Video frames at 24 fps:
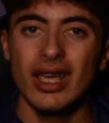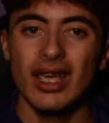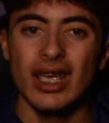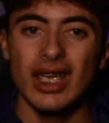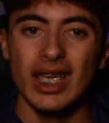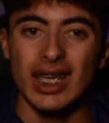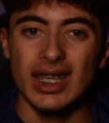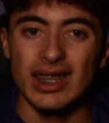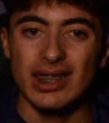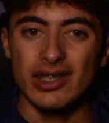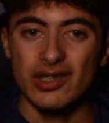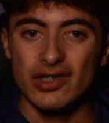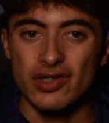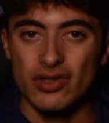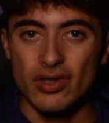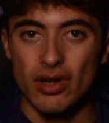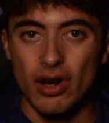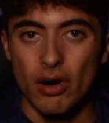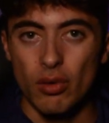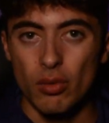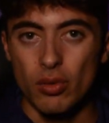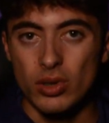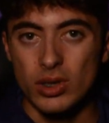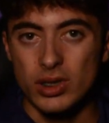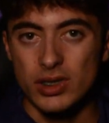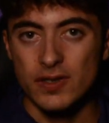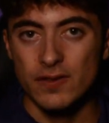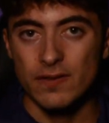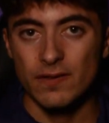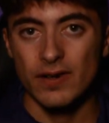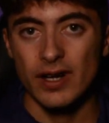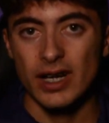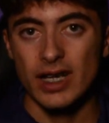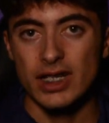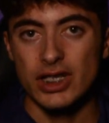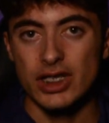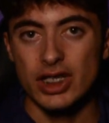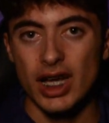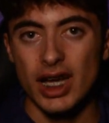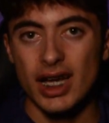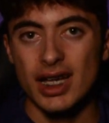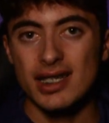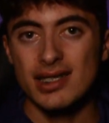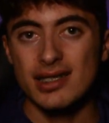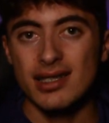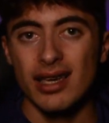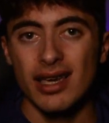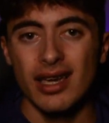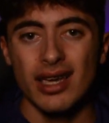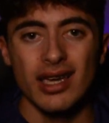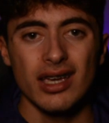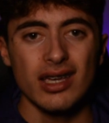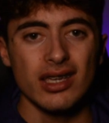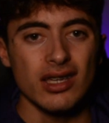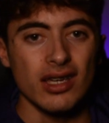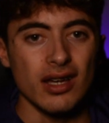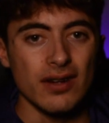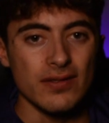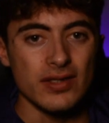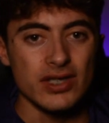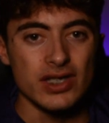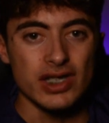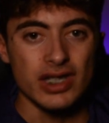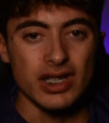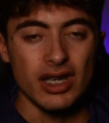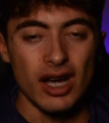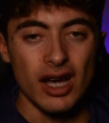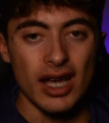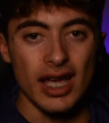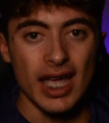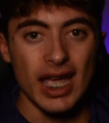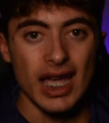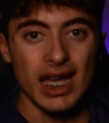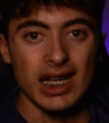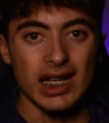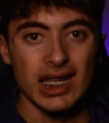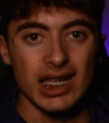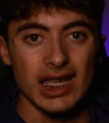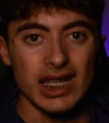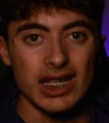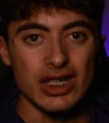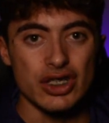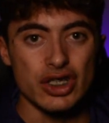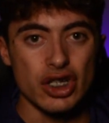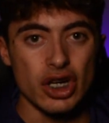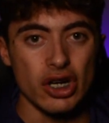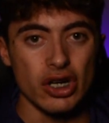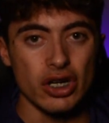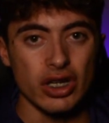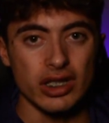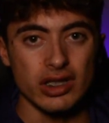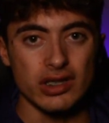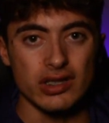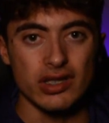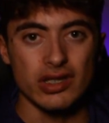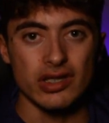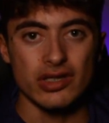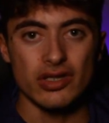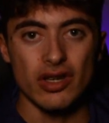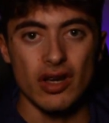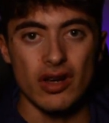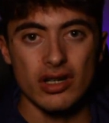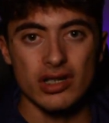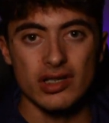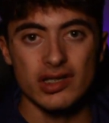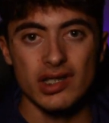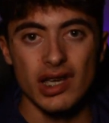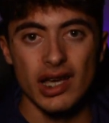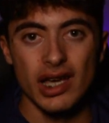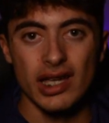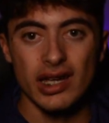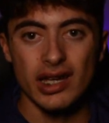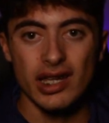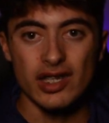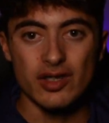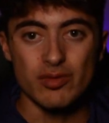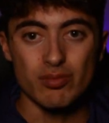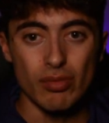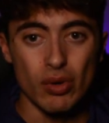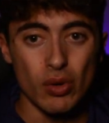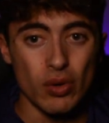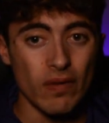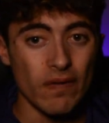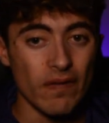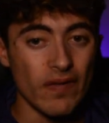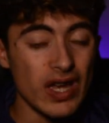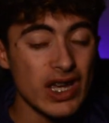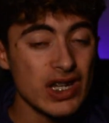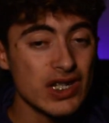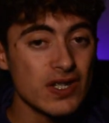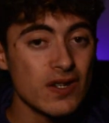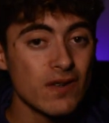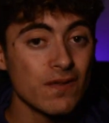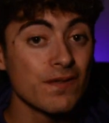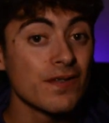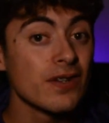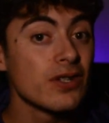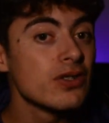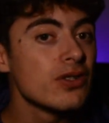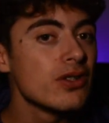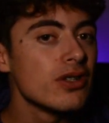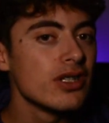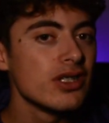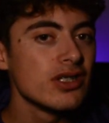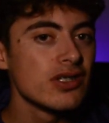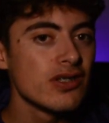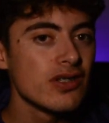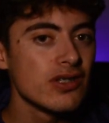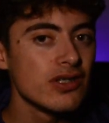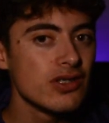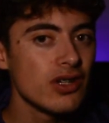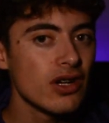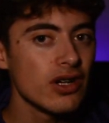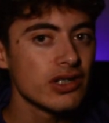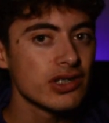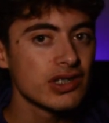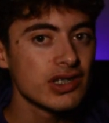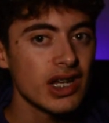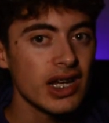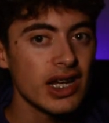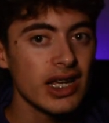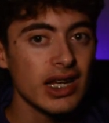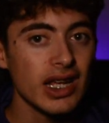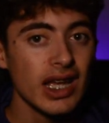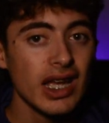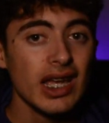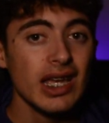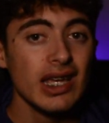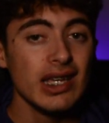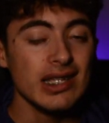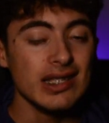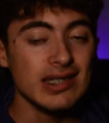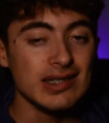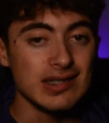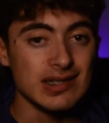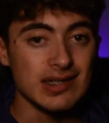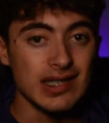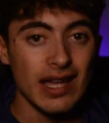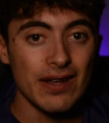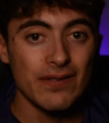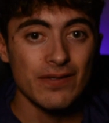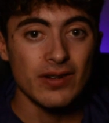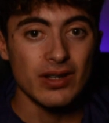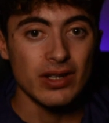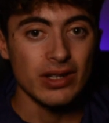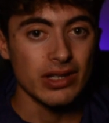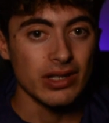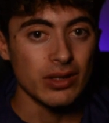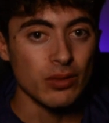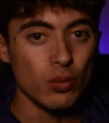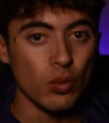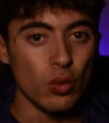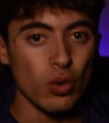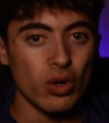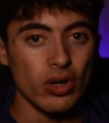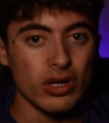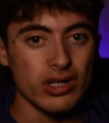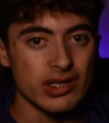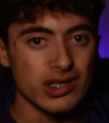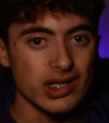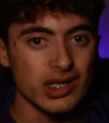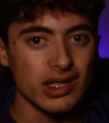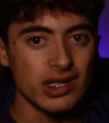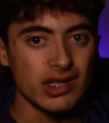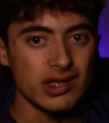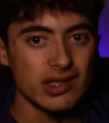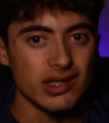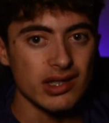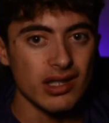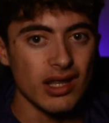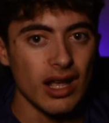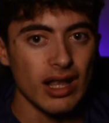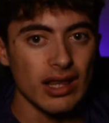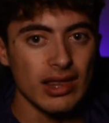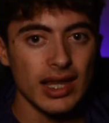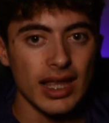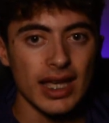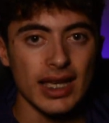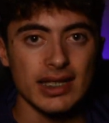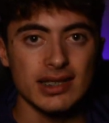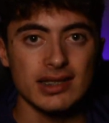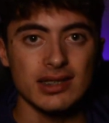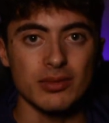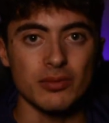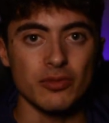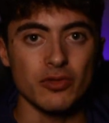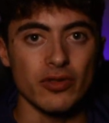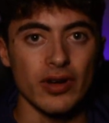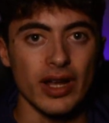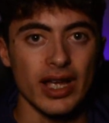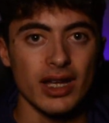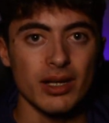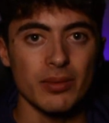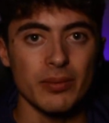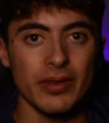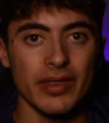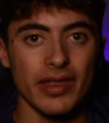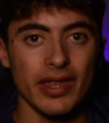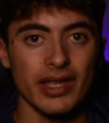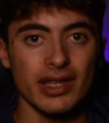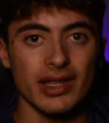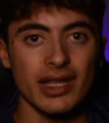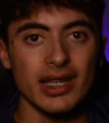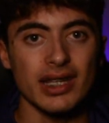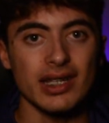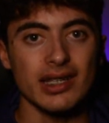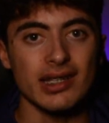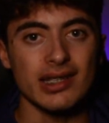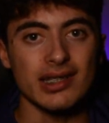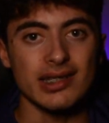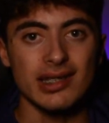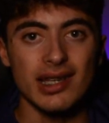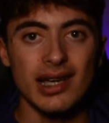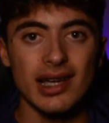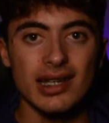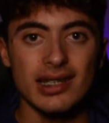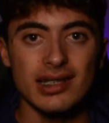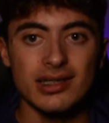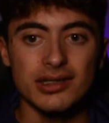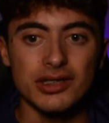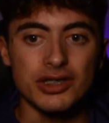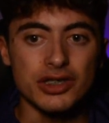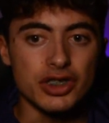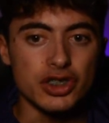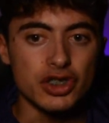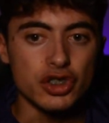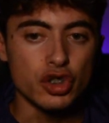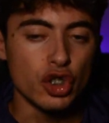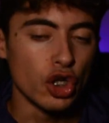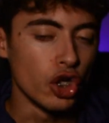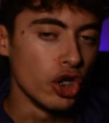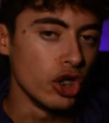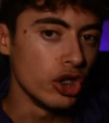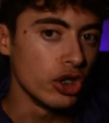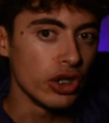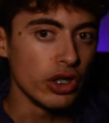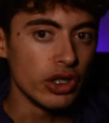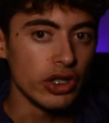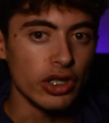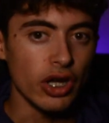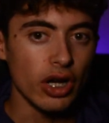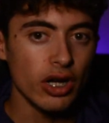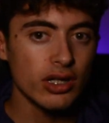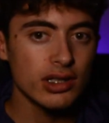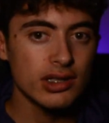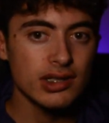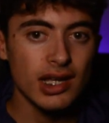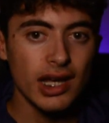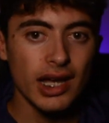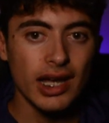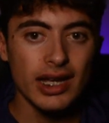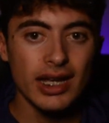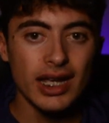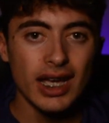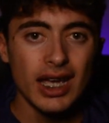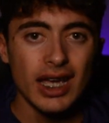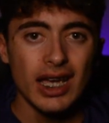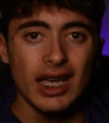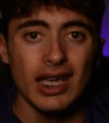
in the Star Wars franchise. You obviously got Anakin turning to the dark side. His motivation for turning to the dark side is definitely warranted. It's not like some random thing that he decided to just turn to the dark side.